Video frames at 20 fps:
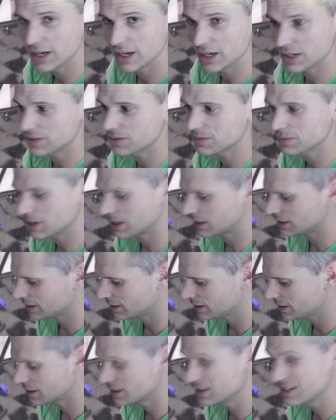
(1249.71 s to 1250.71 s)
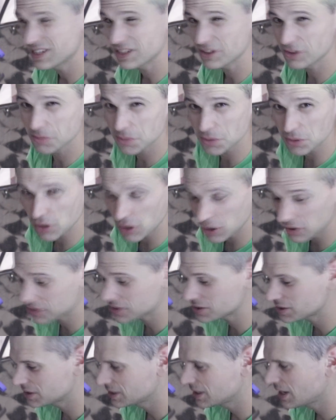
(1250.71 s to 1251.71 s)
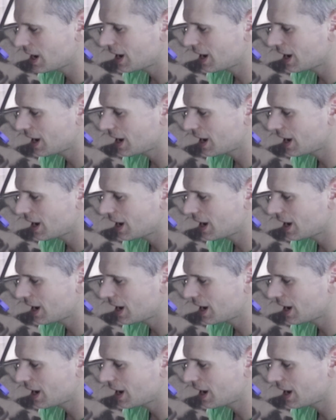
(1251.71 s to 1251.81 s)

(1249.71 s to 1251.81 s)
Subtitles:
it's a considerable cost,